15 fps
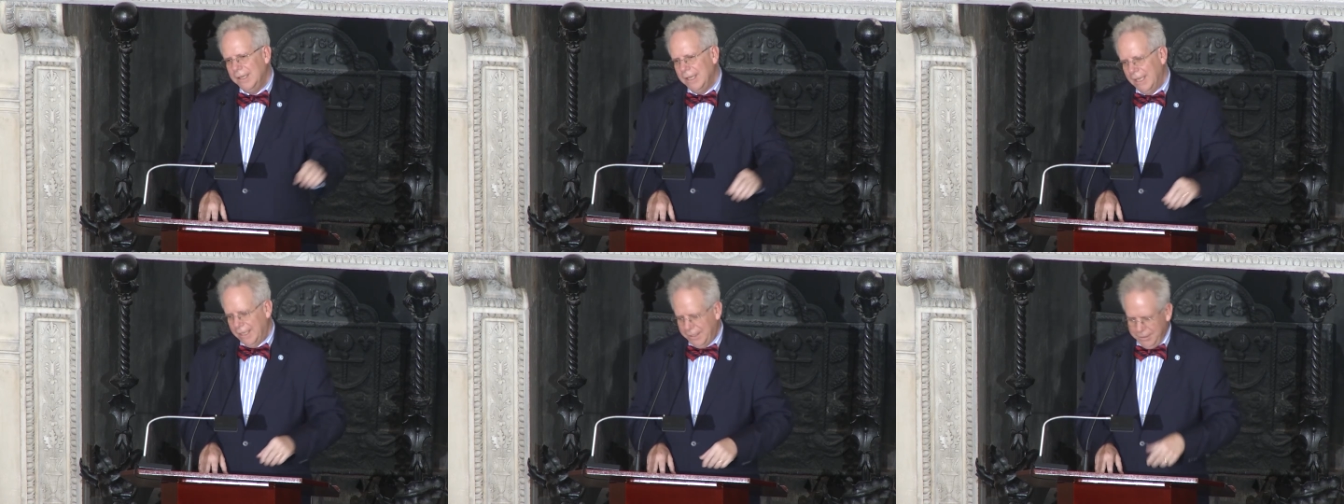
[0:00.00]

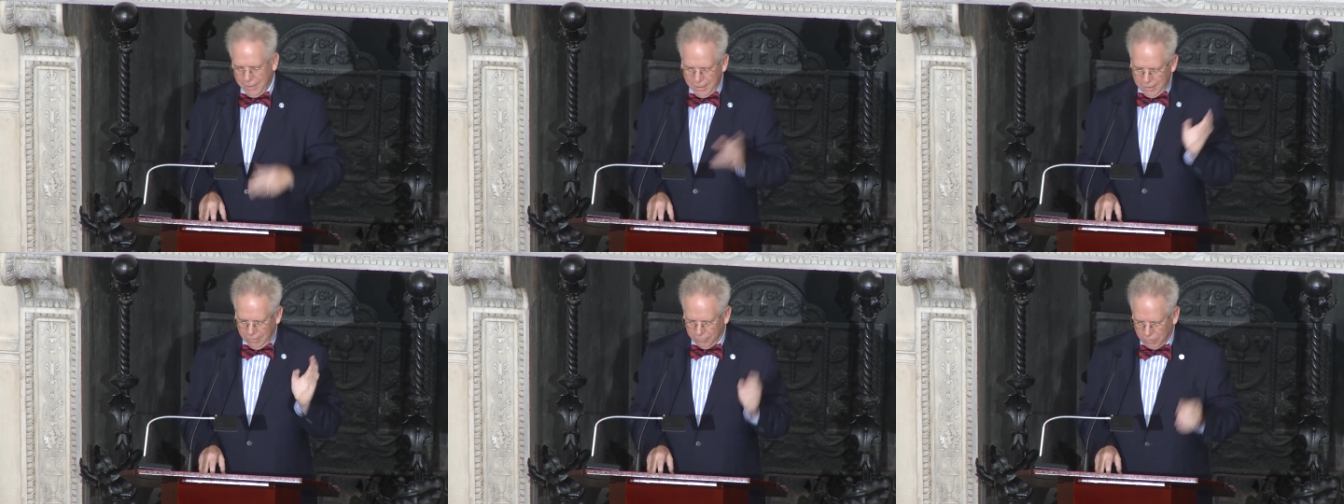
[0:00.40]
And,
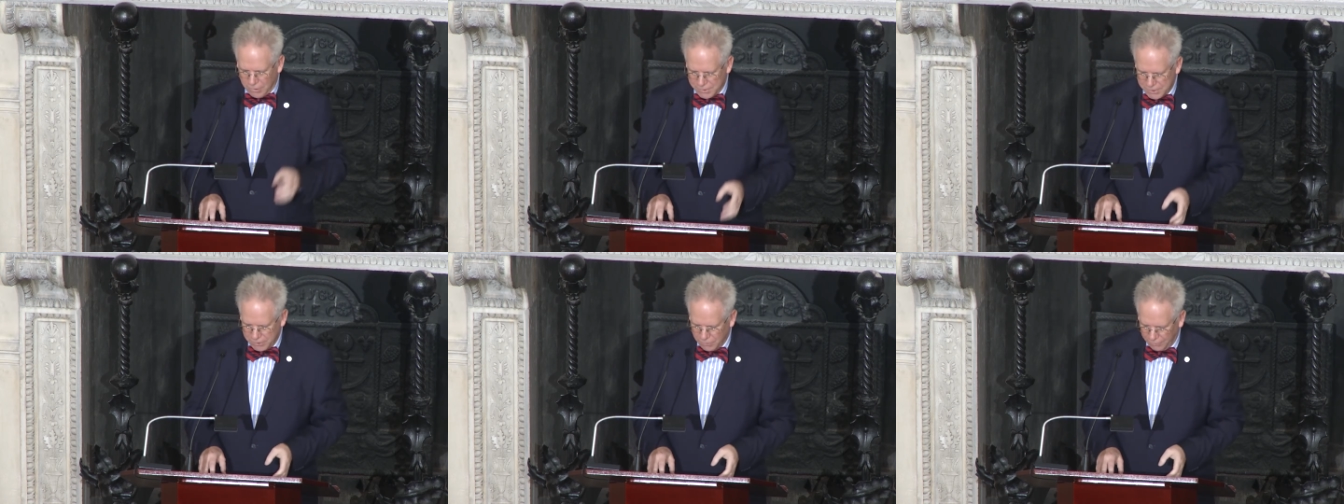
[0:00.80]
of
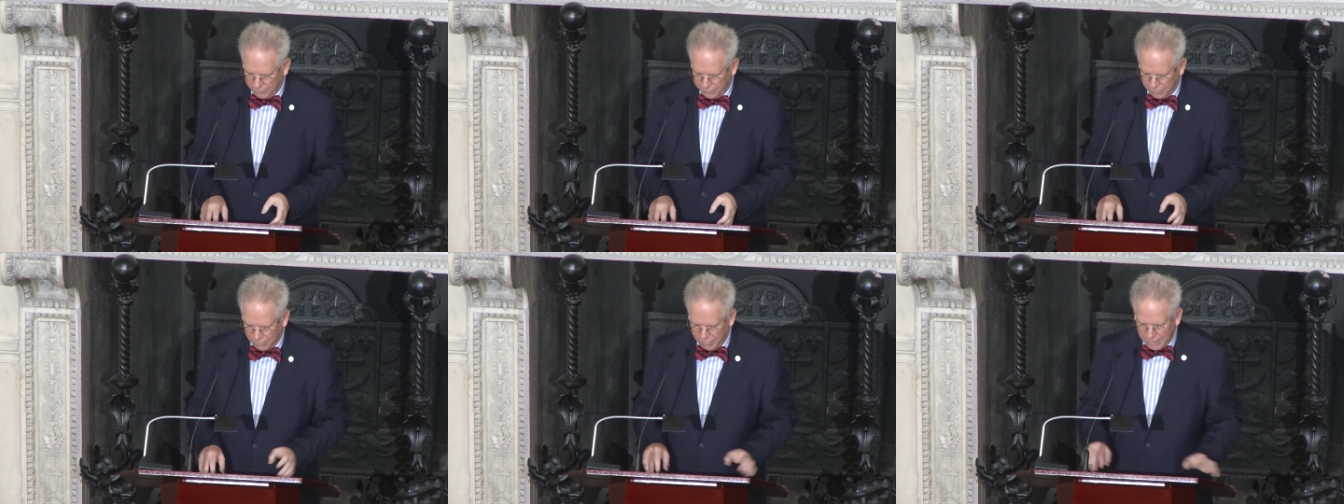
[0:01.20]
course, he
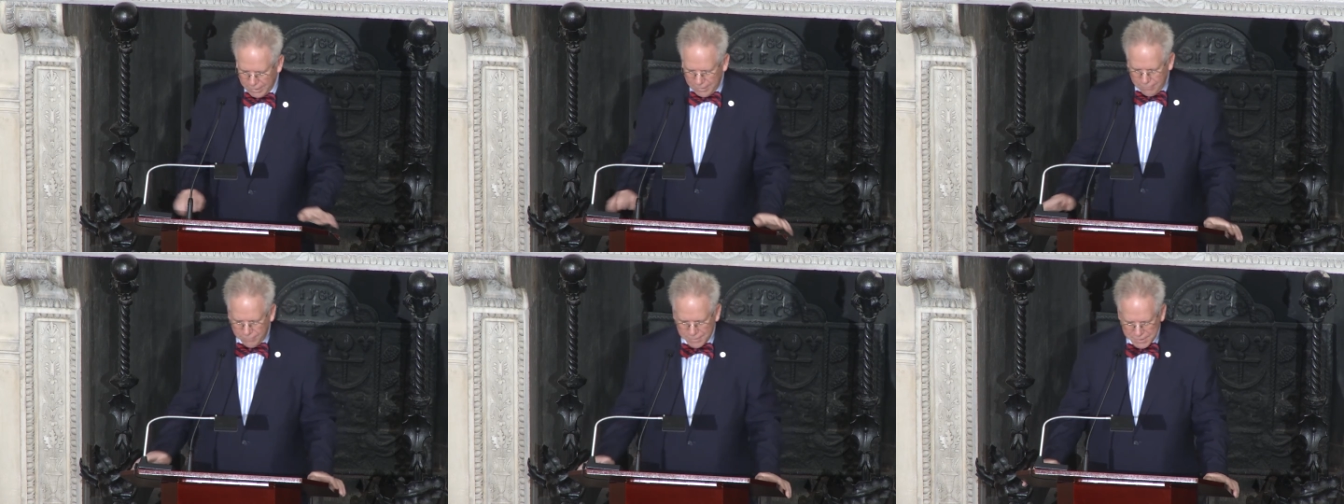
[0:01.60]
also
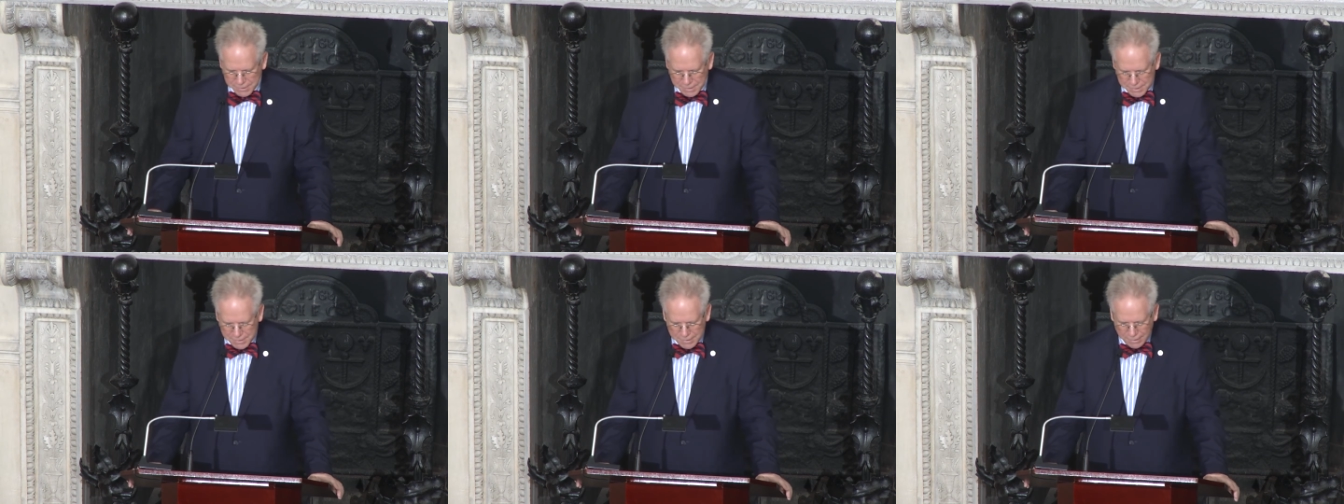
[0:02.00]

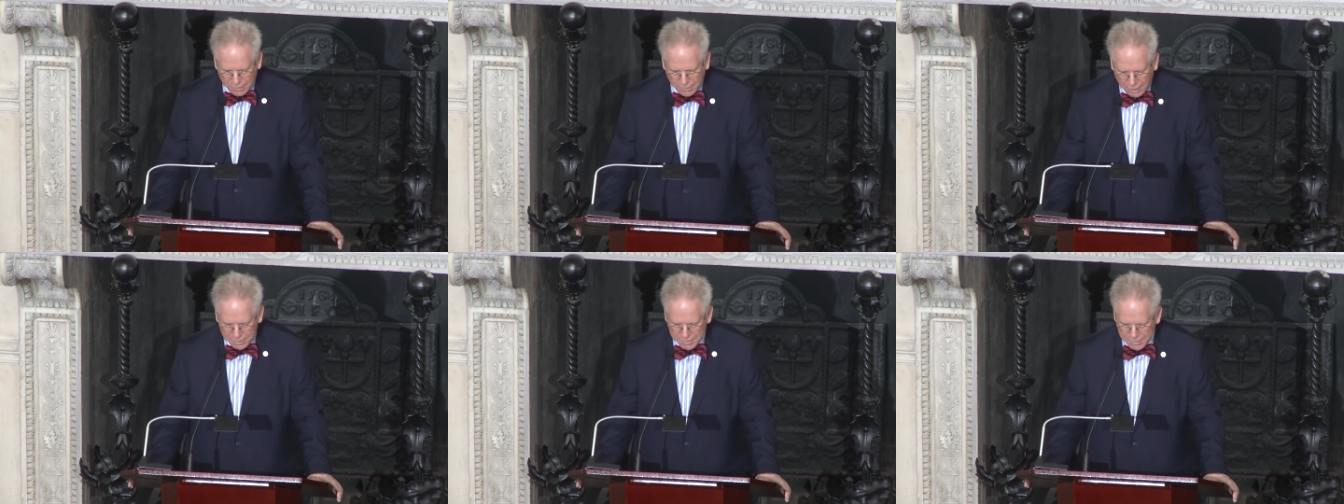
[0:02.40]
visits
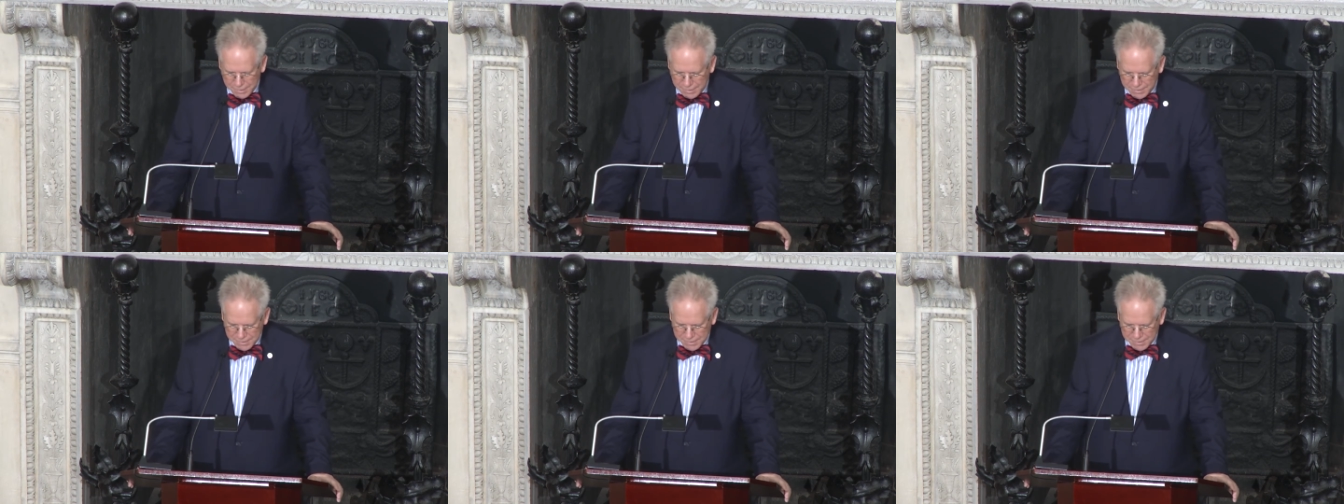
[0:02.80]
London.